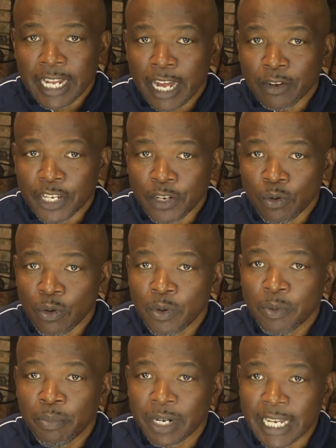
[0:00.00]
Now, it will
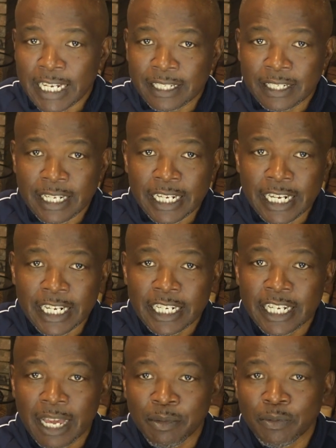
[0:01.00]
replace
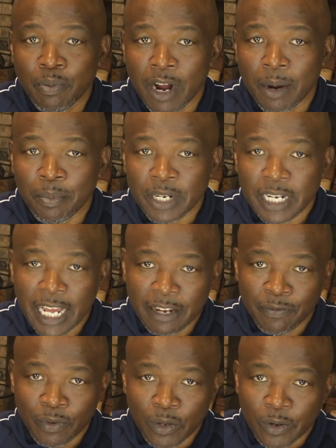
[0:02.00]
any damaged property
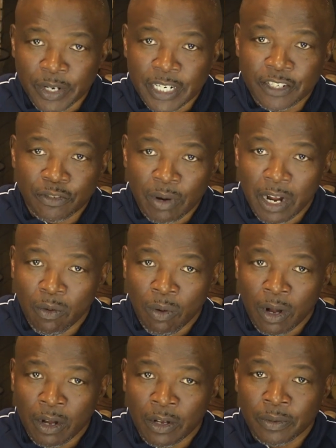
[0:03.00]
like flooring,
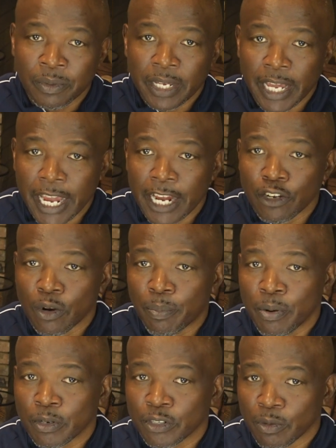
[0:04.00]
drywall, and or
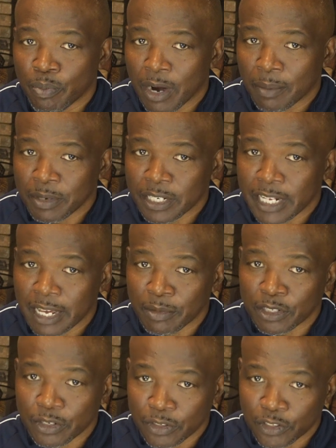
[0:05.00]
personal property
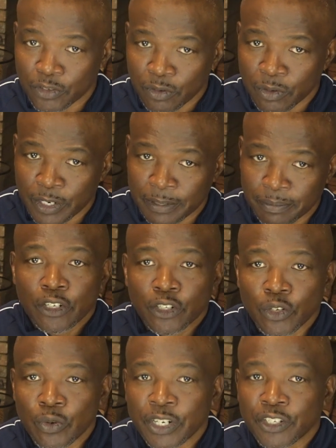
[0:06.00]
damaged or destroyed.
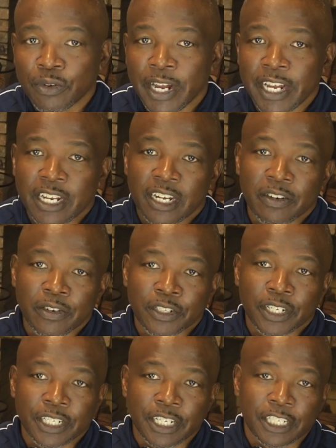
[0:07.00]
Sewer and drain
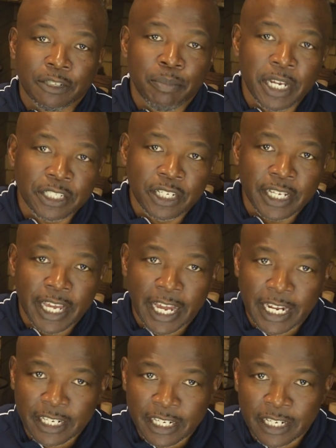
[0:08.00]
coverage is especially
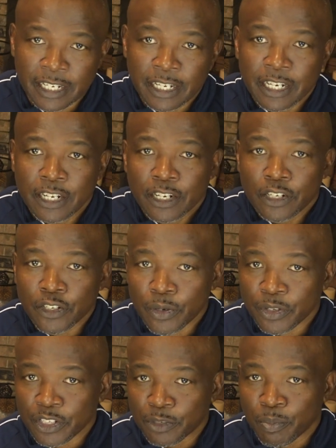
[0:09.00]
handy
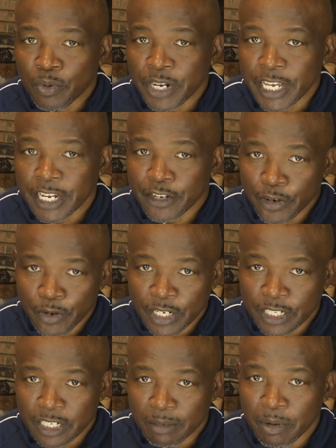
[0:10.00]
during the spring and
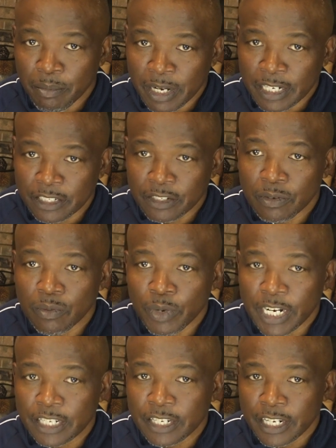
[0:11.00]
early summer months
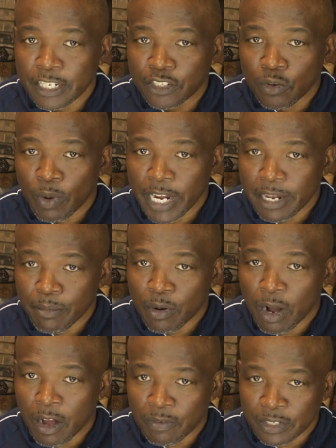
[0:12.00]
when it tends to rain more
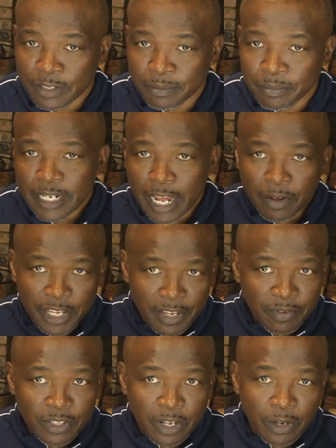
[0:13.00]
often. Now,
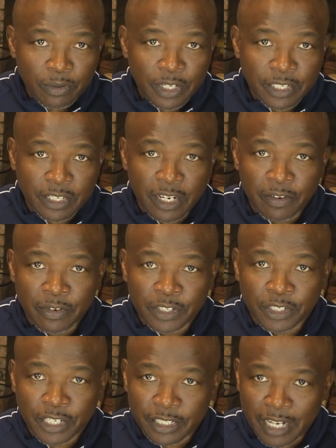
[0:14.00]
even though this
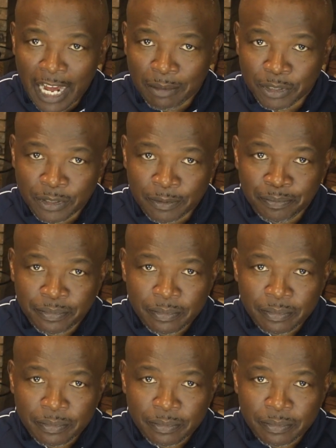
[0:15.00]
coverage is optional,